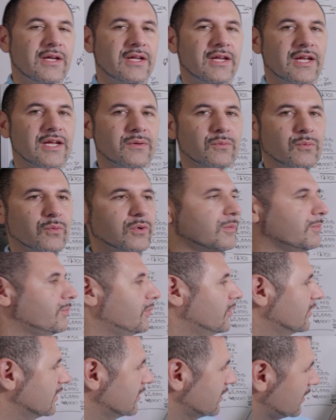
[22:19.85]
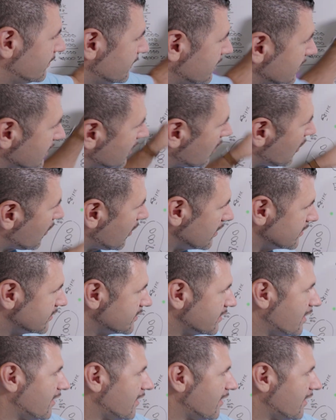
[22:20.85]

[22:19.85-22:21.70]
and we're putting up the cost